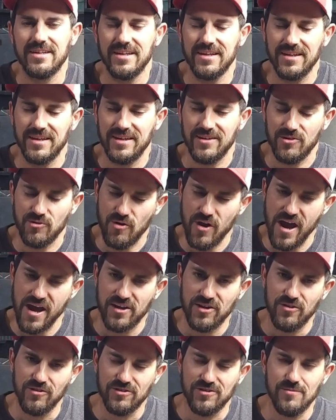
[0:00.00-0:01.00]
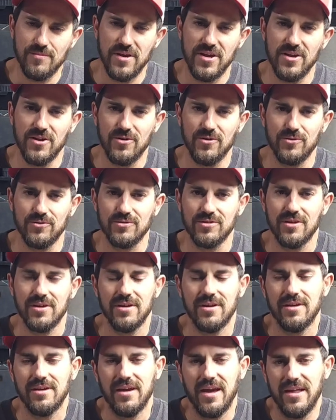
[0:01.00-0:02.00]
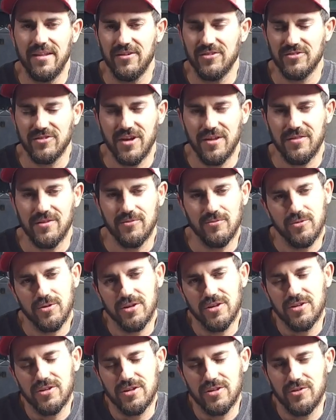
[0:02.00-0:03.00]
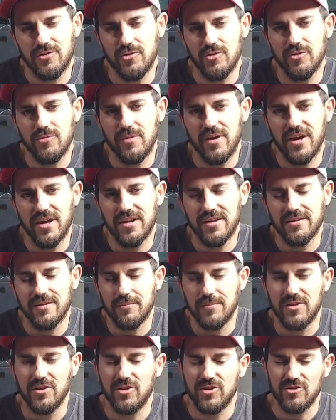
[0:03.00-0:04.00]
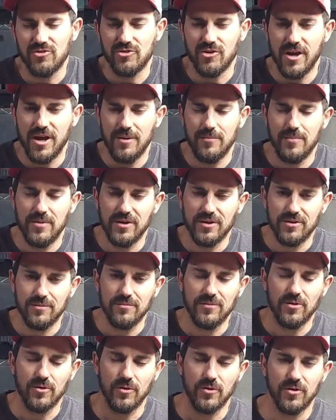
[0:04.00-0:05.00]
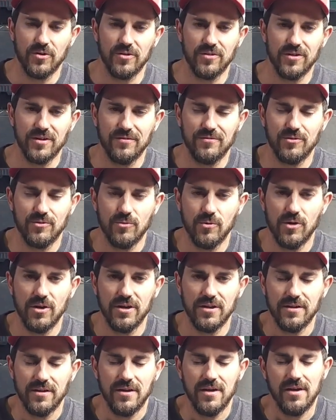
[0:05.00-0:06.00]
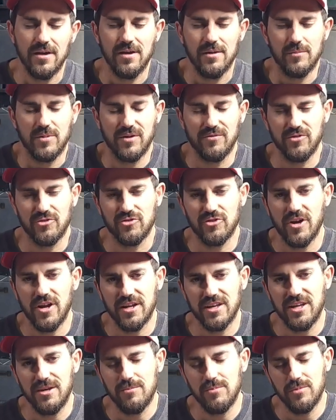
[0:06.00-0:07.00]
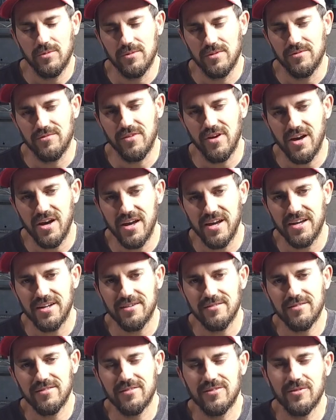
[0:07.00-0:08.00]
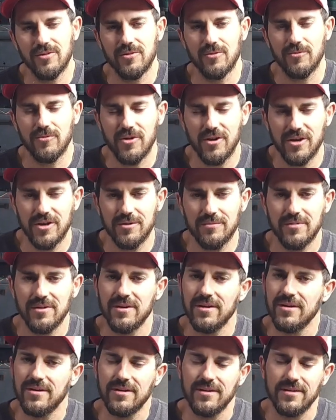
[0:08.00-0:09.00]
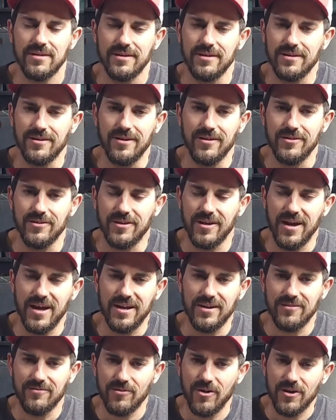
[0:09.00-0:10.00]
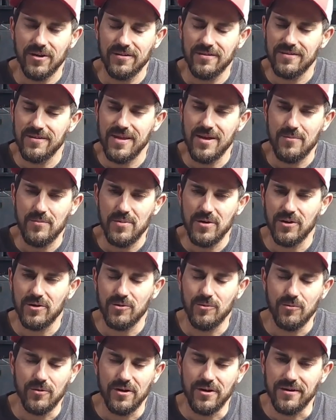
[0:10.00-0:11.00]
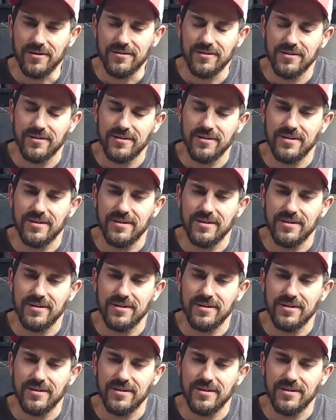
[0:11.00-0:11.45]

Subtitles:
can crack your tomatoes, and there's nothing really you can do about it. I mean, you can try and pick them a little early if you want, but if you're trying to keep them on the vine until they're ripe, you kind of run into that pickle where,